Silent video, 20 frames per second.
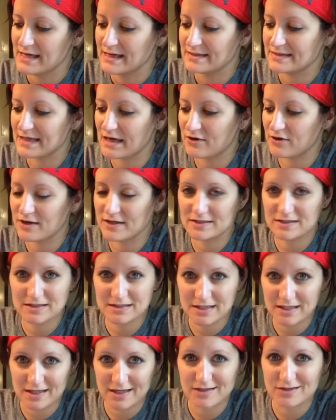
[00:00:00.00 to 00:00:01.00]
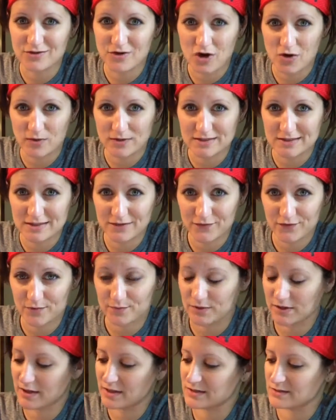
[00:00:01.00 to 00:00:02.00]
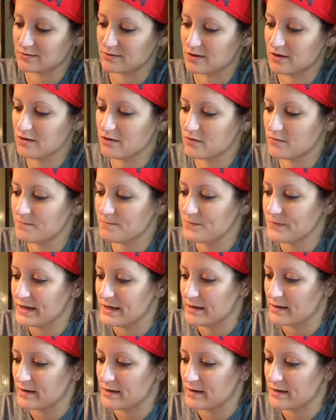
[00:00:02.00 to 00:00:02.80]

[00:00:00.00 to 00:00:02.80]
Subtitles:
Saturdays and Sundays are always different because we're home,